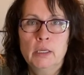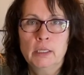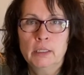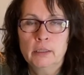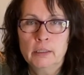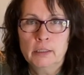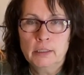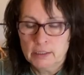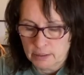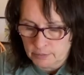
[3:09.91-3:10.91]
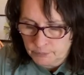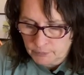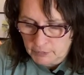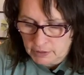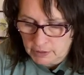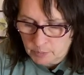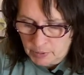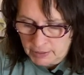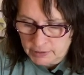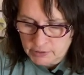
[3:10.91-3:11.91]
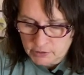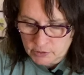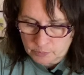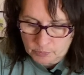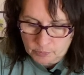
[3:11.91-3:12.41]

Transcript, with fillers: in the, uh, in the pellets. There's a,